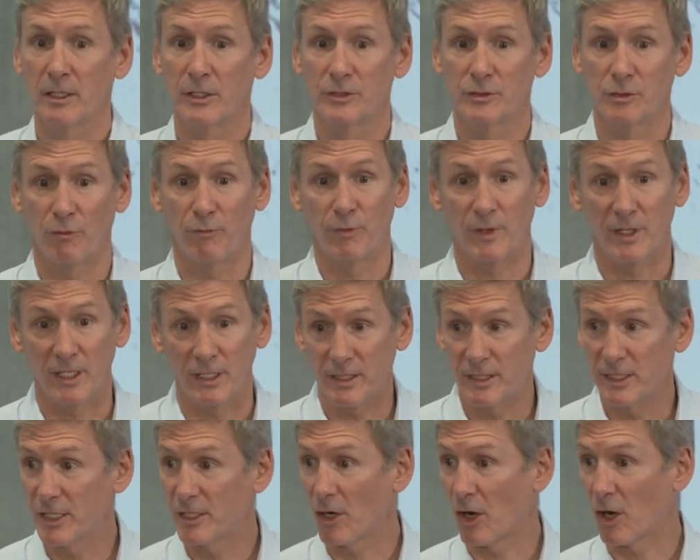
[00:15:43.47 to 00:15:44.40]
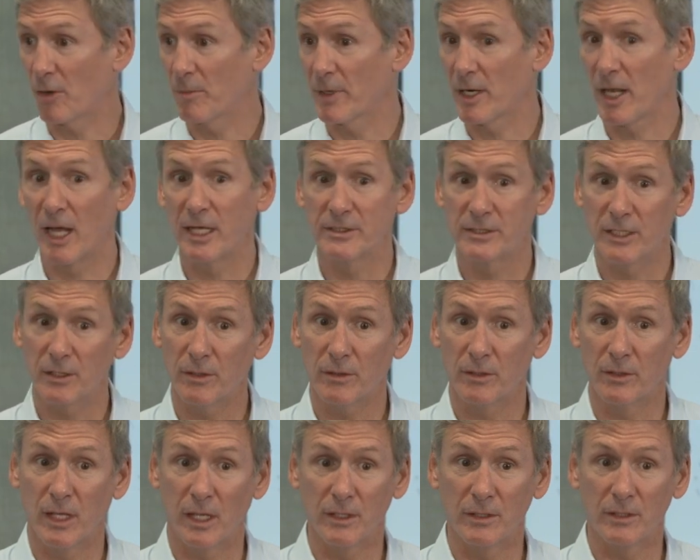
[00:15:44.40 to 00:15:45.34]
So if we can decarbonize it,
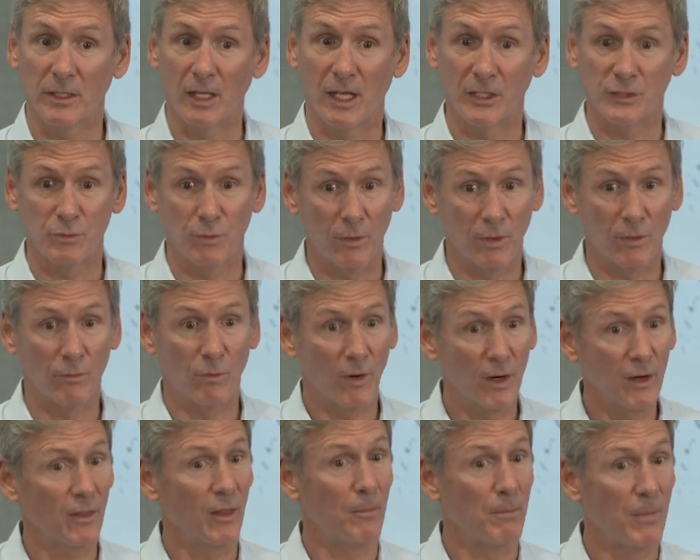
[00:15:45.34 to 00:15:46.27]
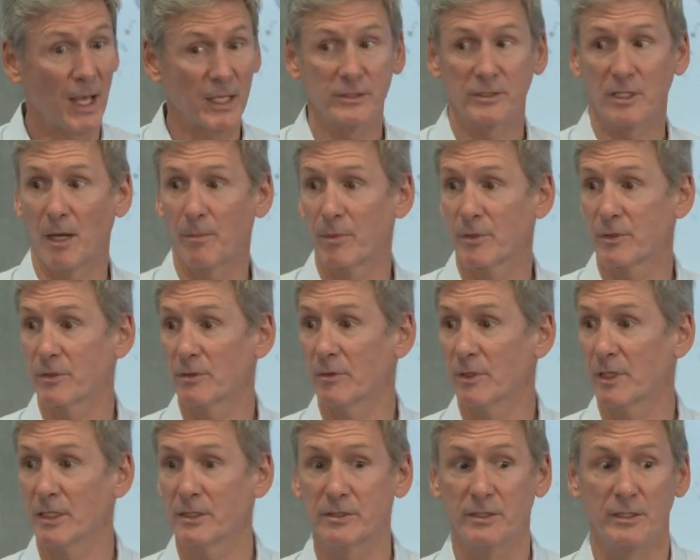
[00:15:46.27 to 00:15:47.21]
that's one of the best opportunities